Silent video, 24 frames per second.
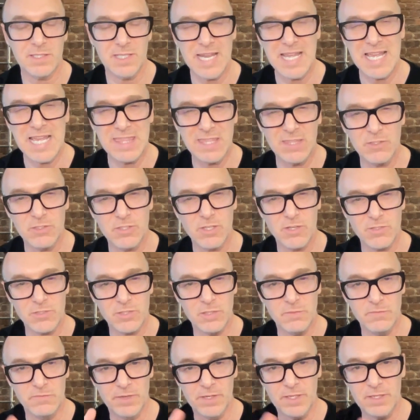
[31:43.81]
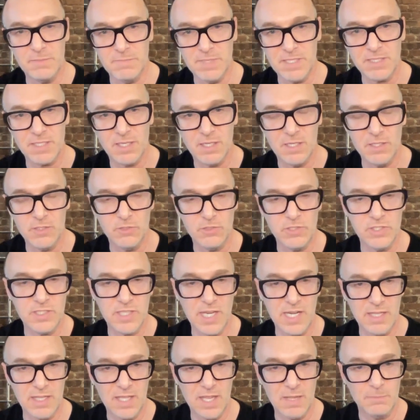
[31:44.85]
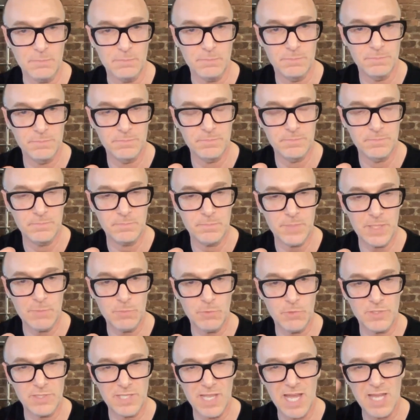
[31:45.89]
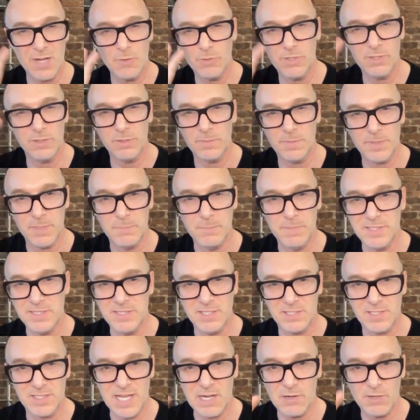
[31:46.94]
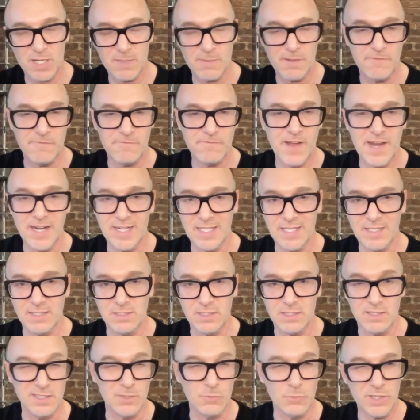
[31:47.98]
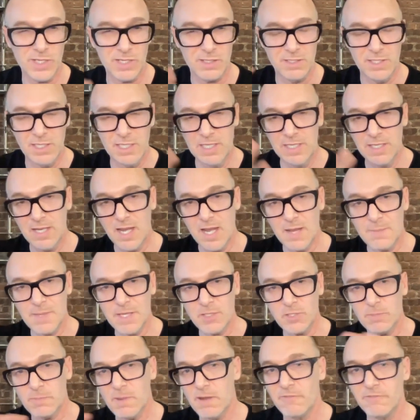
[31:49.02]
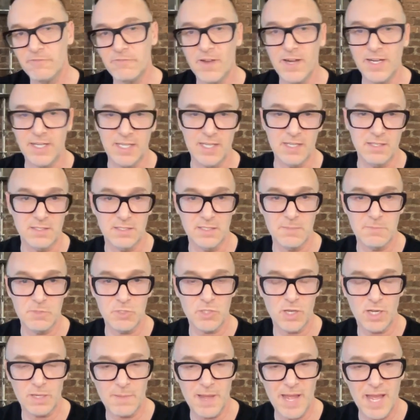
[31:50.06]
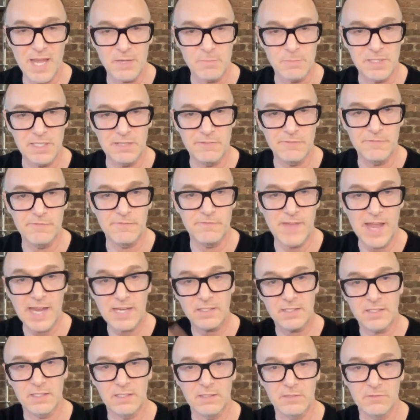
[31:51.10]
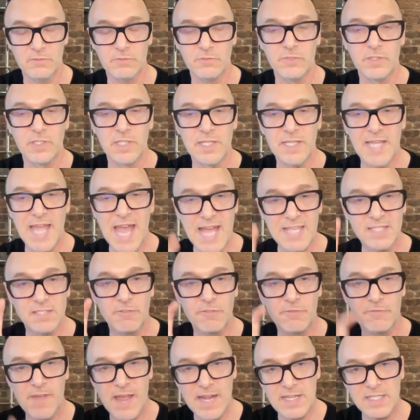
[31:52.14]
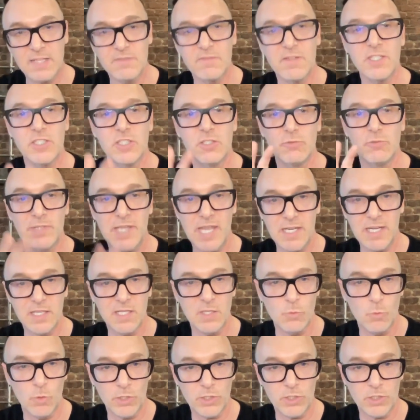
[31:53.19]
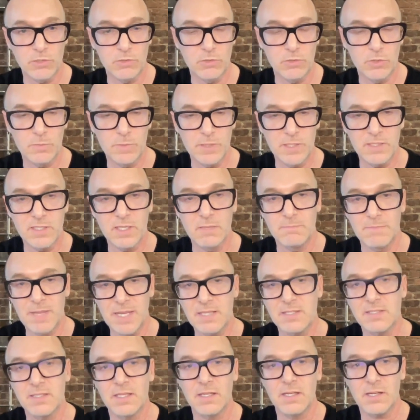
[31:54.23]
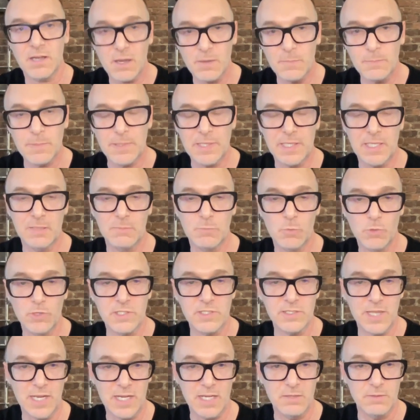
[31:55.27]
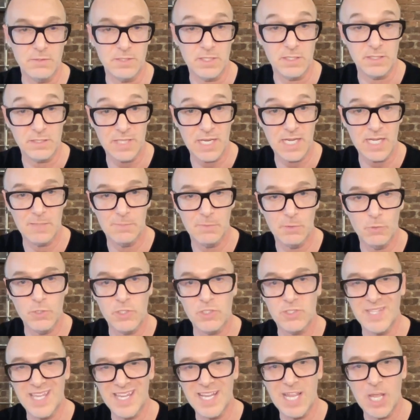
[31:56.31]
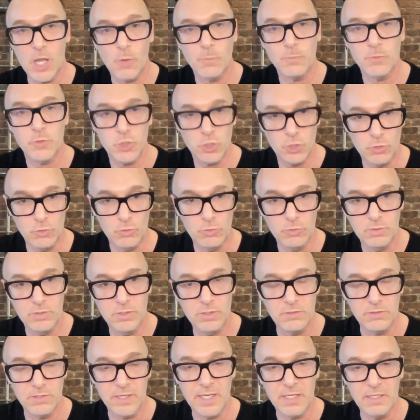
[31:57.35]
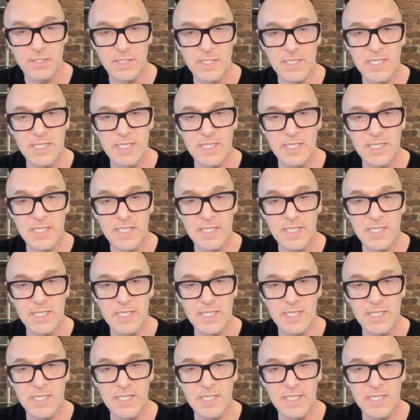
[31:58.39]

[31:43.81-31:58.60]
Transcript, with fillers: I, I think there's also a very mm-hmm. misunderstanding that people say, "I don't want to learn about the business because I don't care about finances," and we're not. I'm not talking about finances. I'm just talking about how to be effective, as effective as you can the work you do, because it makes the company more sta- sustainable, which then helps you, mm-hmm. right?